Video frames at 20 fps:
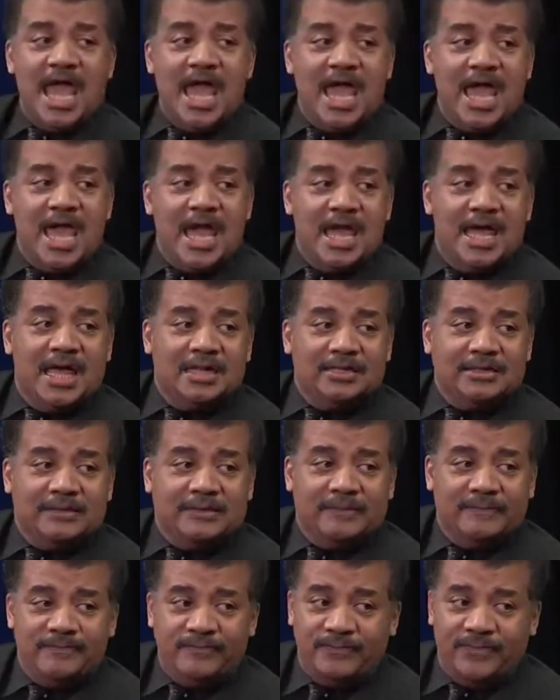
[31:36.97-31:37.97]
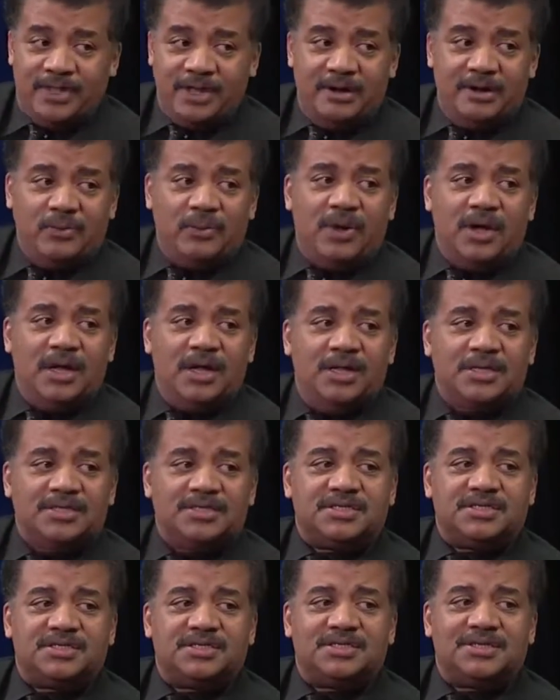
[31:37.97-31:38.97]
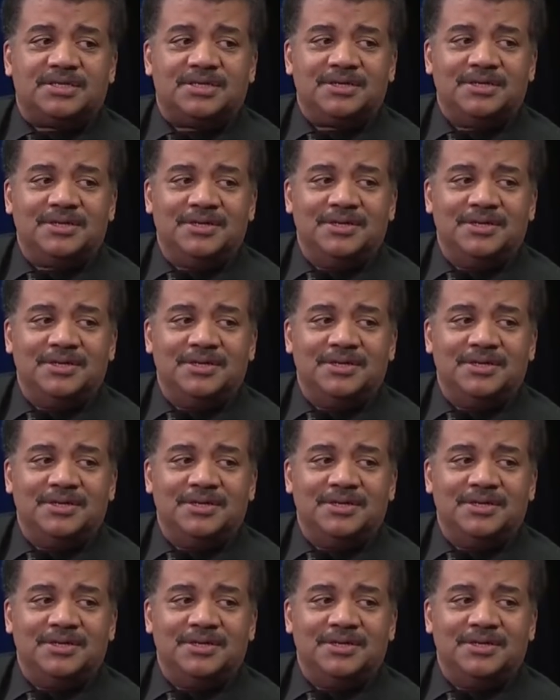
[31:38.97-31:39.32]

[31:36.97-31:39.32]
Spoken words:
And there it was.